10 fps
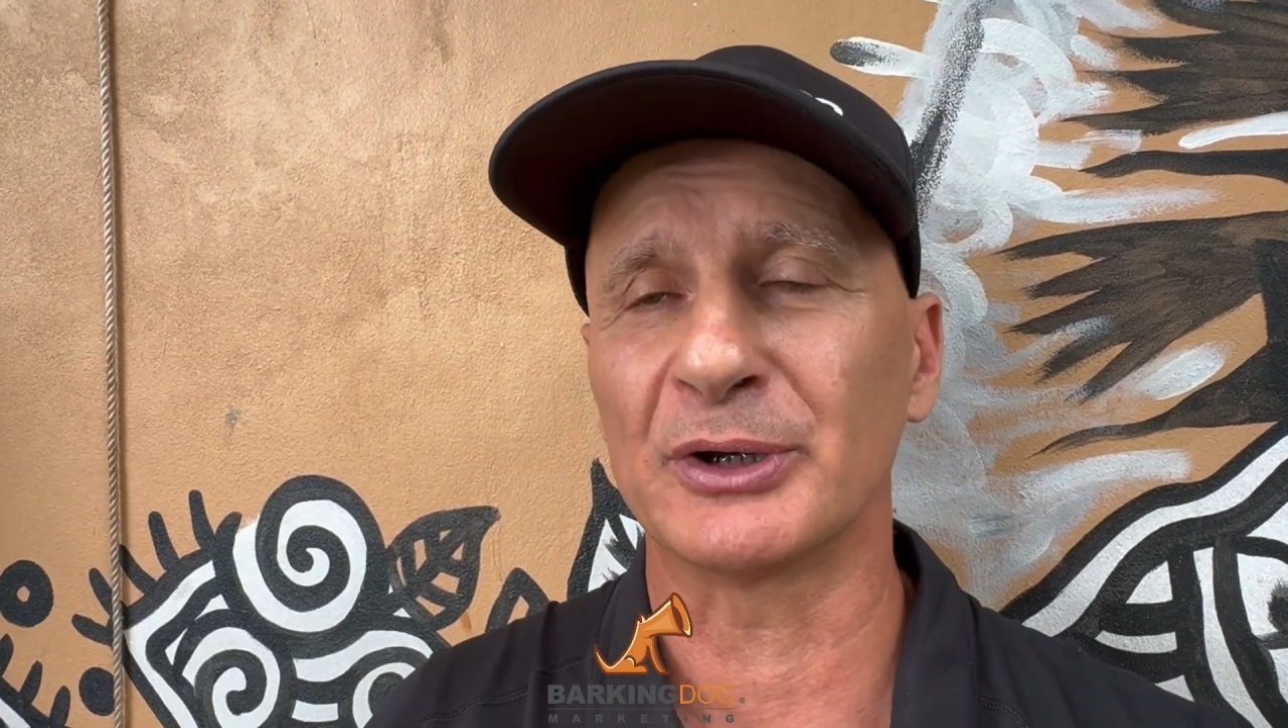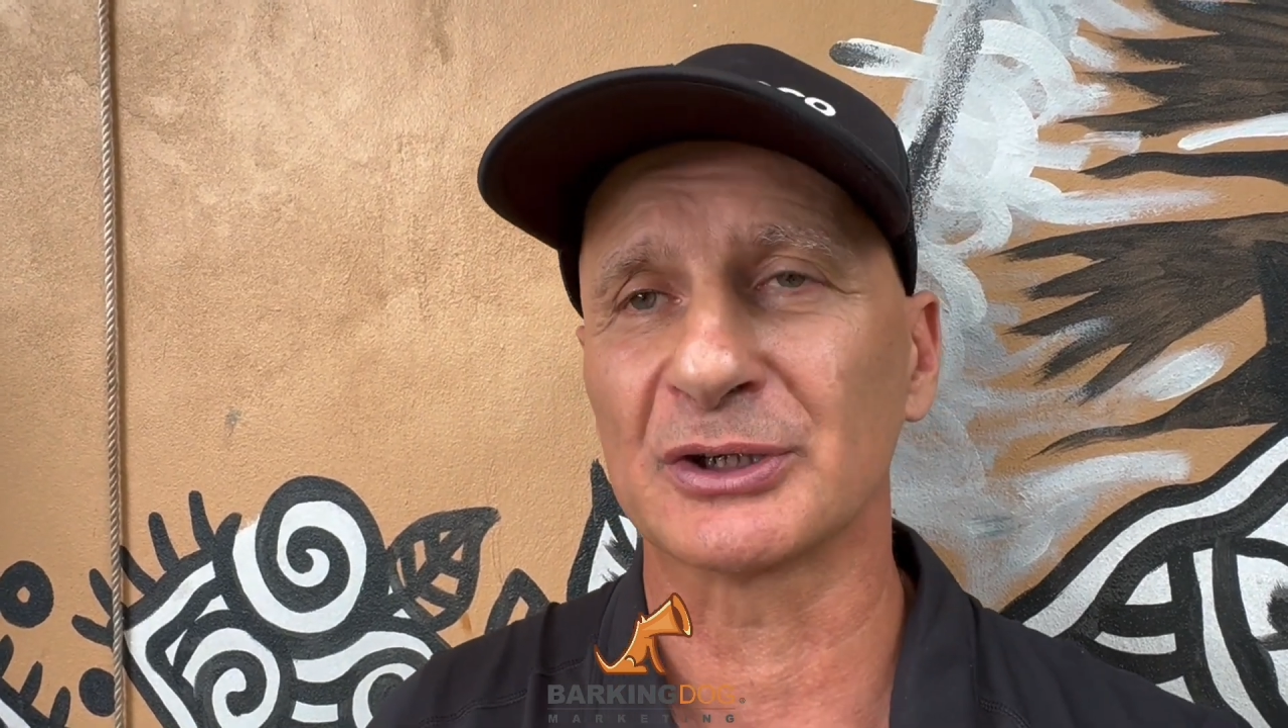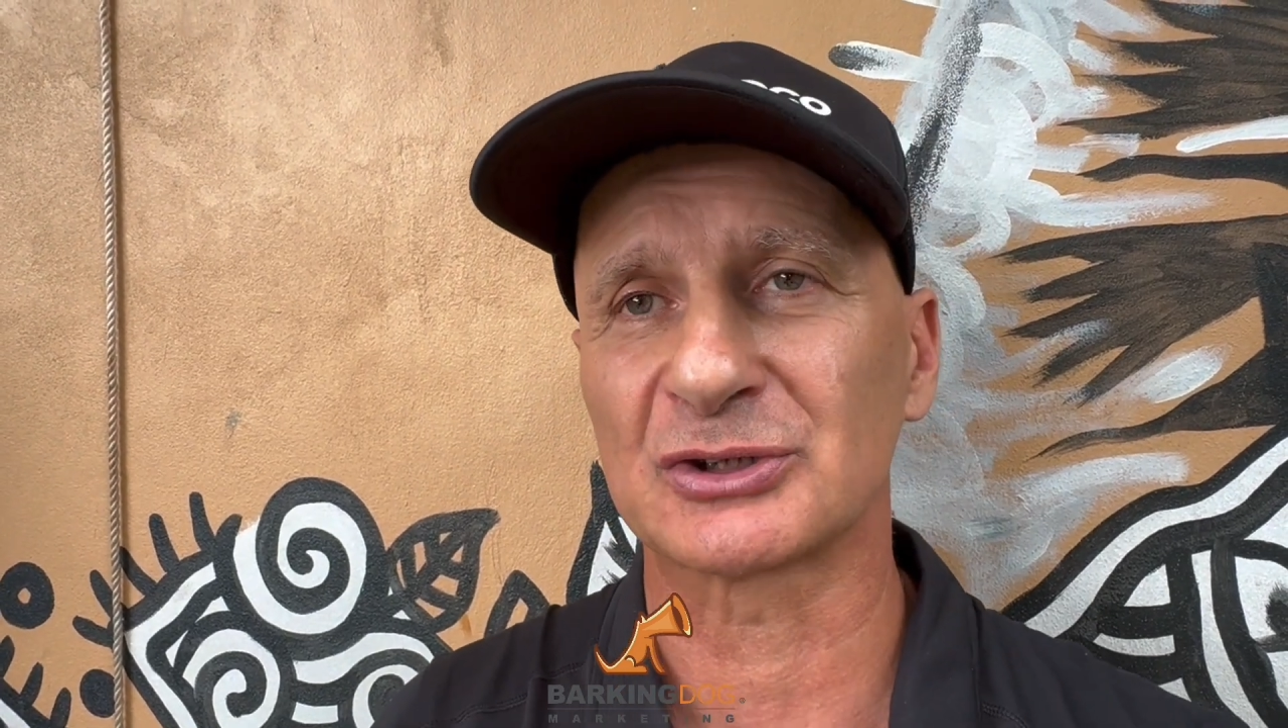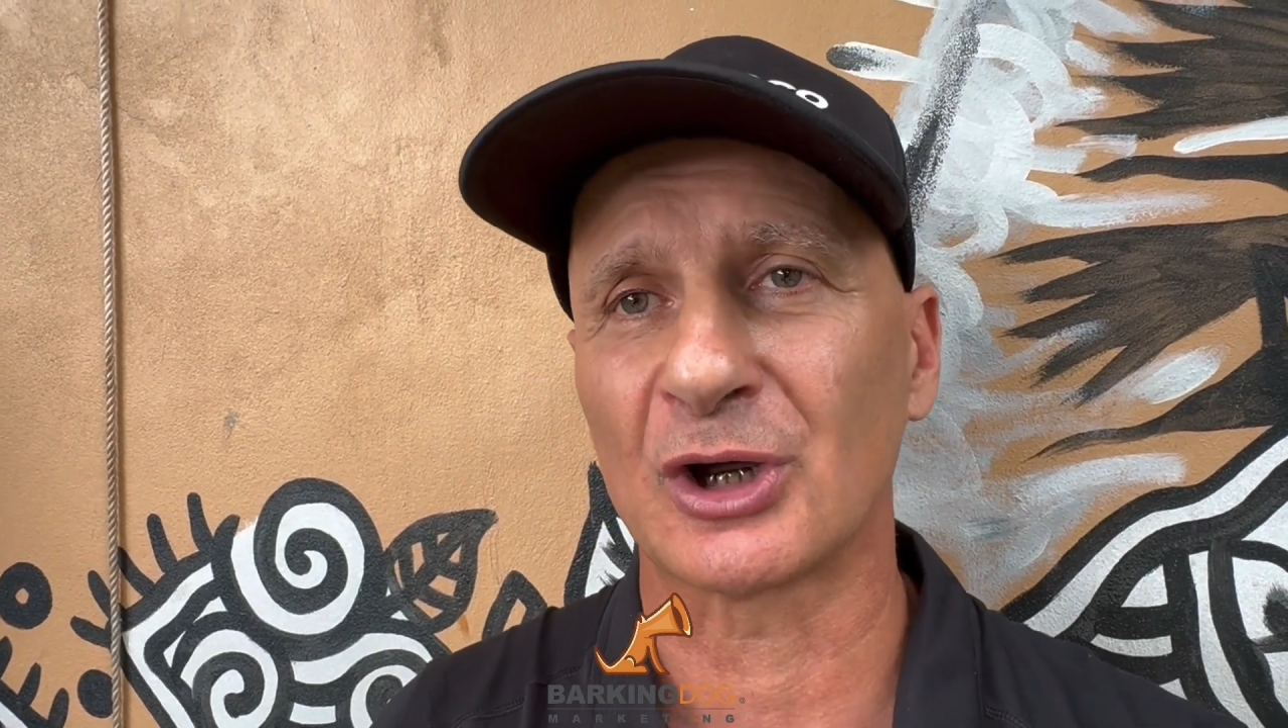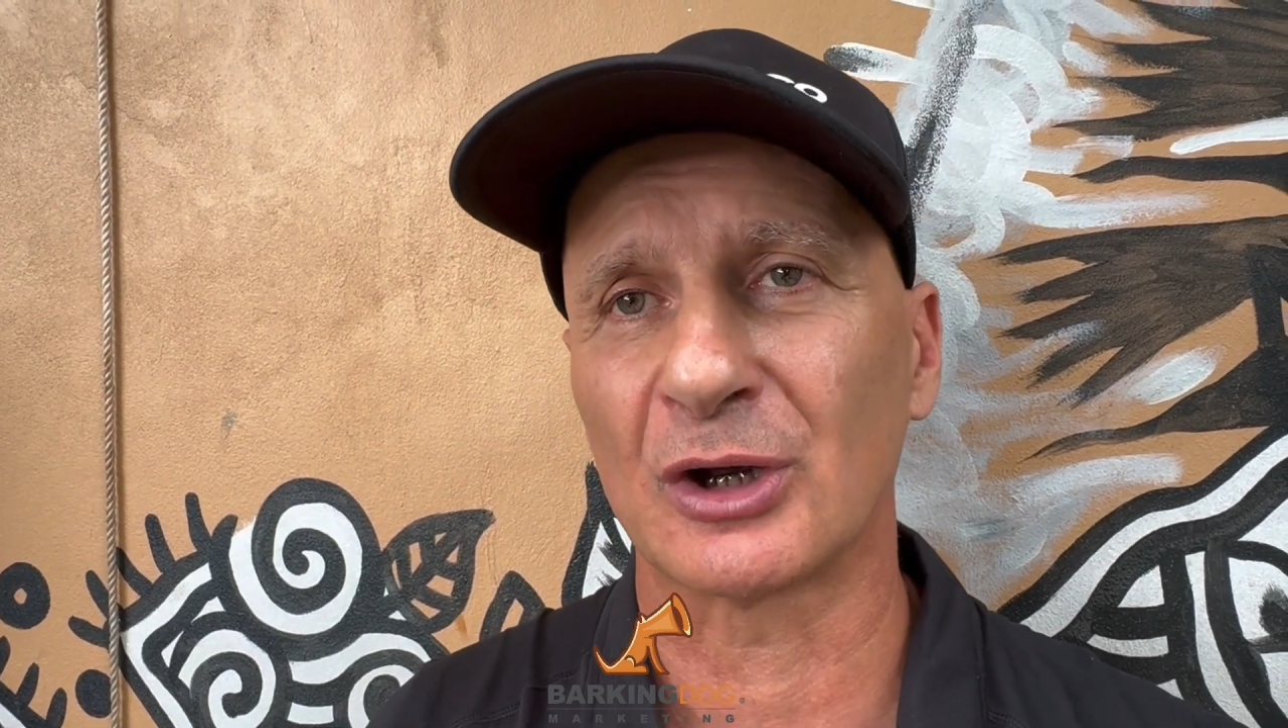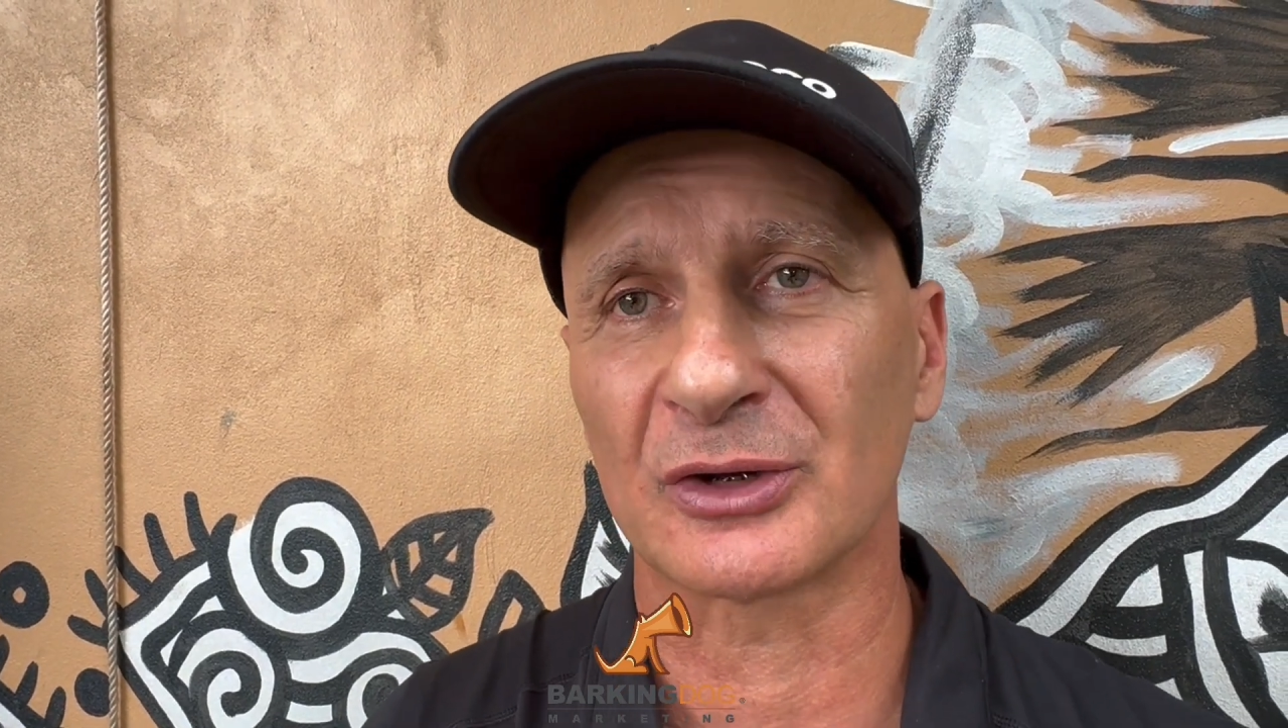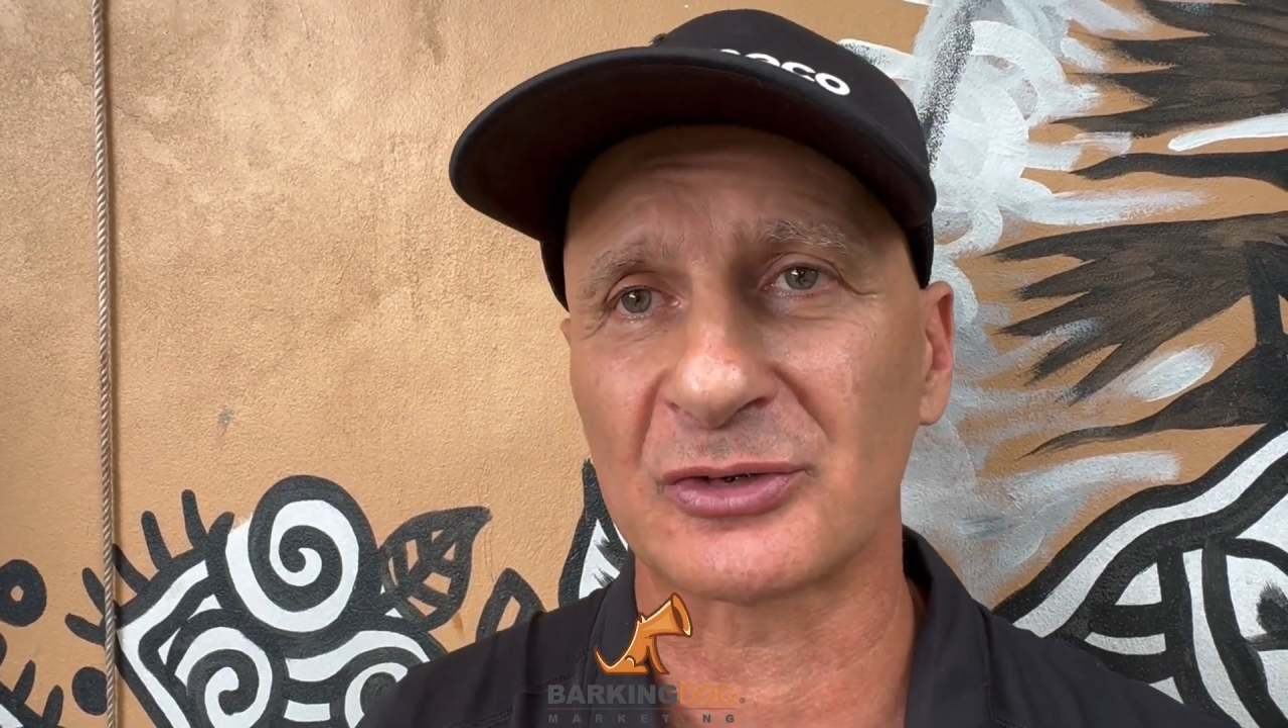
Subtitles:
the style of